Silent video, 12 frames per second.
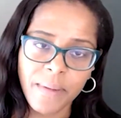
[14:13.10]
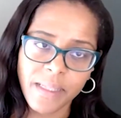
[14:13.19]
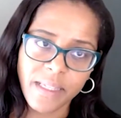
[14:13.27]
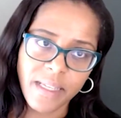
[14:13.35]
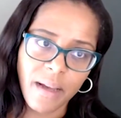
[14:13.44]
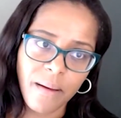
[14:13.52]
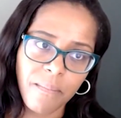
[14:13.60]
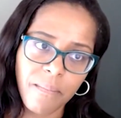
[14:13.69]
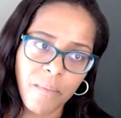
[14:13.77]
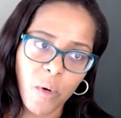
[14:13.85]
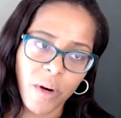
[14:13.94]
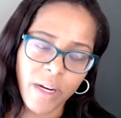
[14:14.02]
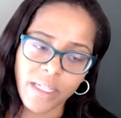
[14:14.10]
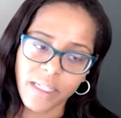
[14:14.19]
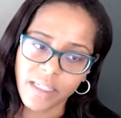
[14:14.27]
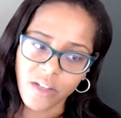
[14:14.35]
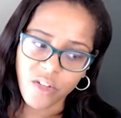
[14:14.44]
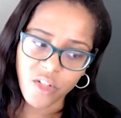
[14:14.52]
But some
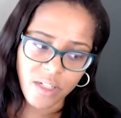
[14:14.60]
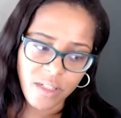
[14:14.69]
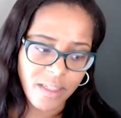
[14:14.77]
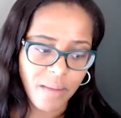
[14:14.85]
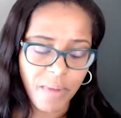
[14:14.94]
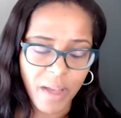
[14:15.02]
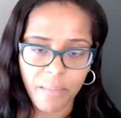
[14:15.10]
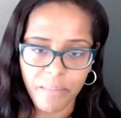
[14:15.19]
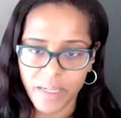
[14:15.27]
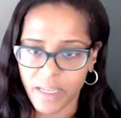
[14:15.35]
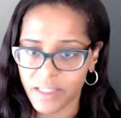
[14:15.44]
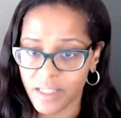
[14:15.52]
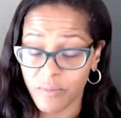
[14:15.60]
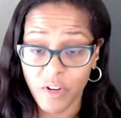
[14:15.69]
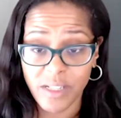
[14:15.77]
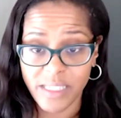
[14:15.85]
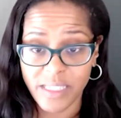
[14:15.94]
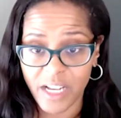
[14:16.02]
organizations, some companies, some
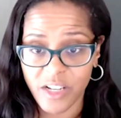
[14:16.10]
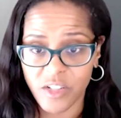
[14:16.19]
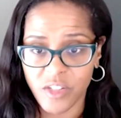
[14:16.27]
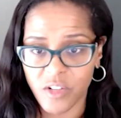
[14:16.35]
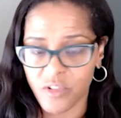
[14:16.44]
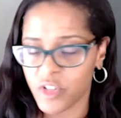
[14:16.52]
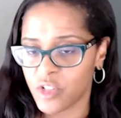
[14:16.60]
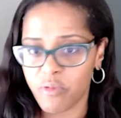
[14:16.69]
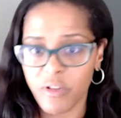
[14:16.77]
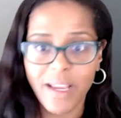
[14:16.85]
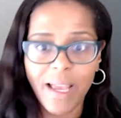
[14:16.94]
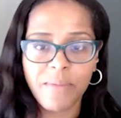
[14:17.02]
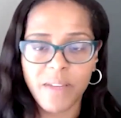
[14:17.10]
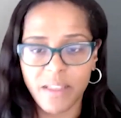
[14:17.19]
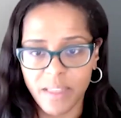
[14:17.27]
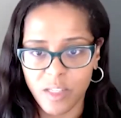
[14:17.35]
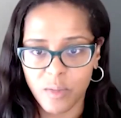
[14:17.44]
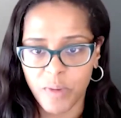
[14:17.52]
transactions are just
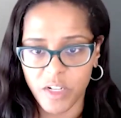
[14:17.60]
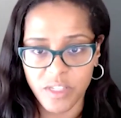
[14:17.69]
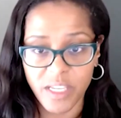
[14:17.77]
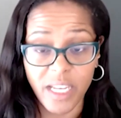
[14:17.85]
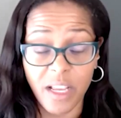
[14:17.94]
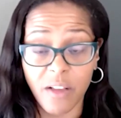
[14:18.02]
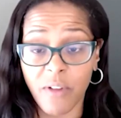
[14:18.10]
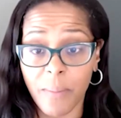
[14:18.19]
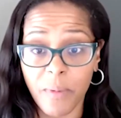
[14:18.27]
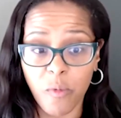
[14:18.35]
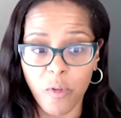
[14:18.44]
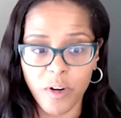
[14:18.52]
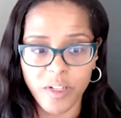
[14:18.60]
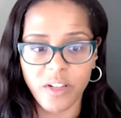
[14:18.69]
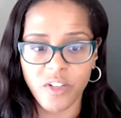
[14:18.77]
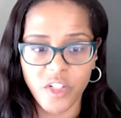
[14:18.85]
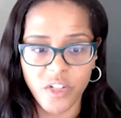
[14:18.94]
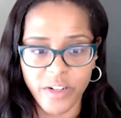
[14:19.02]
preempting this by just getting rep and
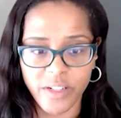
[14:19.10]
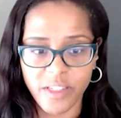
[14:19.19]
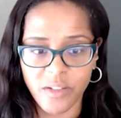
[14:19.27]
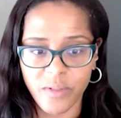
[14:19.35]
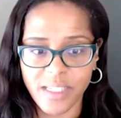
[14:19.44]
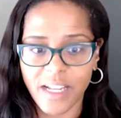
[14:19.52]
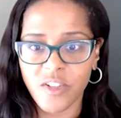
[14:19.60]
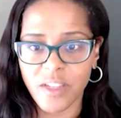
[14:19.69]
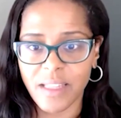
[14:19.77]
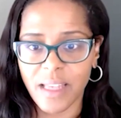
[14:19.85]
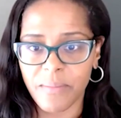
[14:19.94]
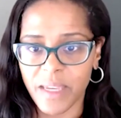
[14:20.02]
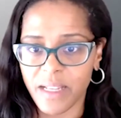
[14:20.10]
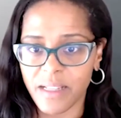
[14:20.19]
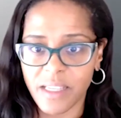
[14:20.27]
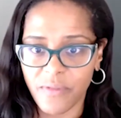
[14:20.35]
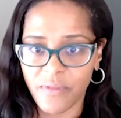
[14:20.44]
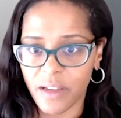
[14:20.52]
warranty insurance. So essentially that
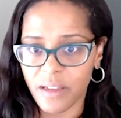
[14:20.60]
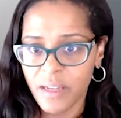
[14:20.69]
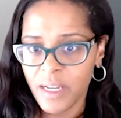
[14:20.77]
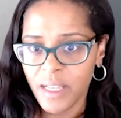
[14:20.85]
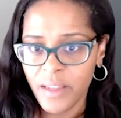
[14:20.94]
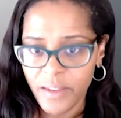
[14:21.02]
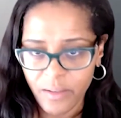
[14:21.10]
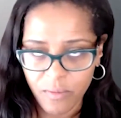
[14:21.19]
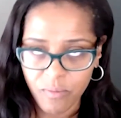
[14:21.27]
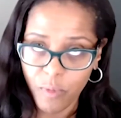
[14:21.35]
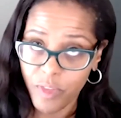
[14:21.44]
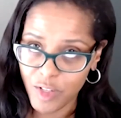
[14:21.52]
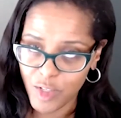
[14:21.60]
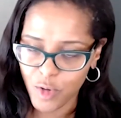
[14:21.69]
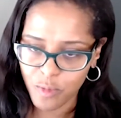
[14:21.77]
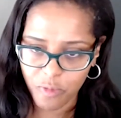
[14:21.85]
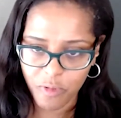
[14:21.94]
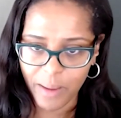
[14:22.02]
means if a within
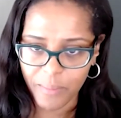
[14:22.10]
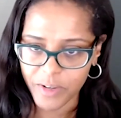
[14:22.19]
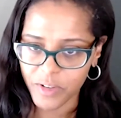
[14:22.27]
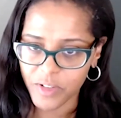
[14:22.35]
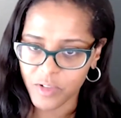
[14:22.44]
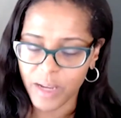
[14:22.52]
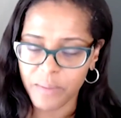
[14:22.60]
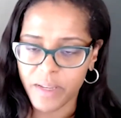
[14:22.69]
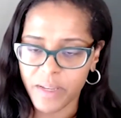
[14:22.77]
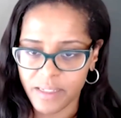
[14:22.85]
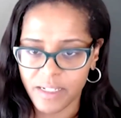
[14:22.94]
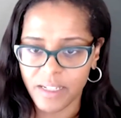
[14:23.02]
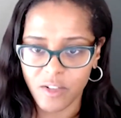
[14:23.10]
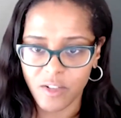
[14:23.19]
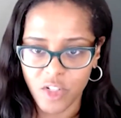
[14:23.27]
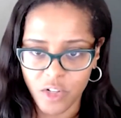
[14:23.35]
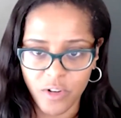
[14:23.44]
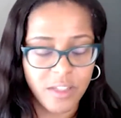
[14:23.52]
certain parameters, right? Because it is
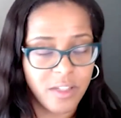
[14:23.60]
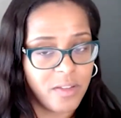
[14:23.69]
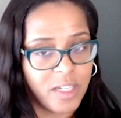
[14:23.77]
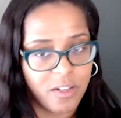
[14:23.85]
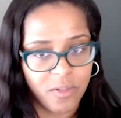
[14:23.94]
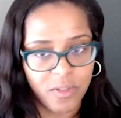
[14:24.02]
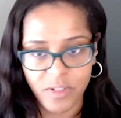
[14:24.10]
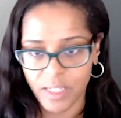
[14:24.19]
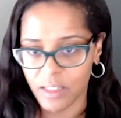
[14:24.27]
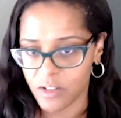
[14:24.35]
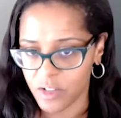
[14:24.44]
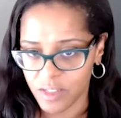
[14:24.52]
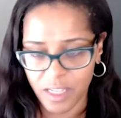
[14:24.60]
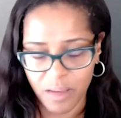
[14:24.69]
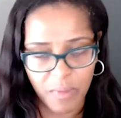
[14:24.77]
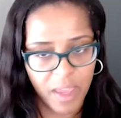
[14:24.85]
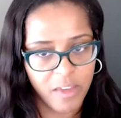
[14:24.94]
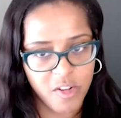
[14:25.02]
insurance, so they do their diligence,
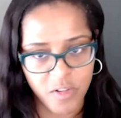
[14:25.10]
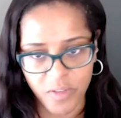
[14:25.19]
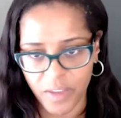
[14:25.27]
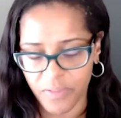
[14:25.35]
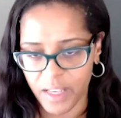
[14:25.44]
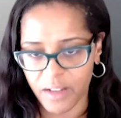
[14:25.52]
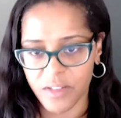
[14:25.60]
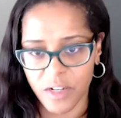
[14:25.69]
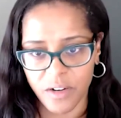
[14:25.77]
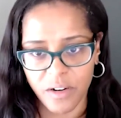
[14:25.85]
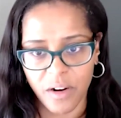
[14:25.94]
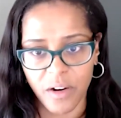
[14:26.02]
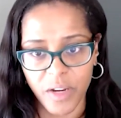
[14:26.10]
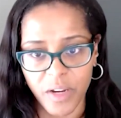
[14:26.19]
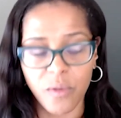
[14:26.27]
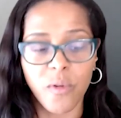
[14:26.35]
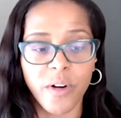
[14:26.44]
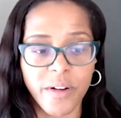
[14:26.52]
they make sure that things are are
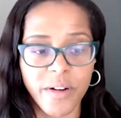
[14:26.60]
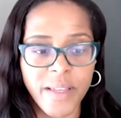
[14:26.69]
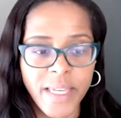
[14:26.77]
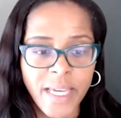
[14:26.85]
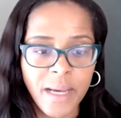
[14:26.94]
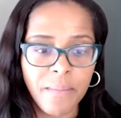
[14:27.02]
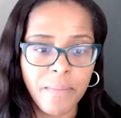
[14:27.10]
in order,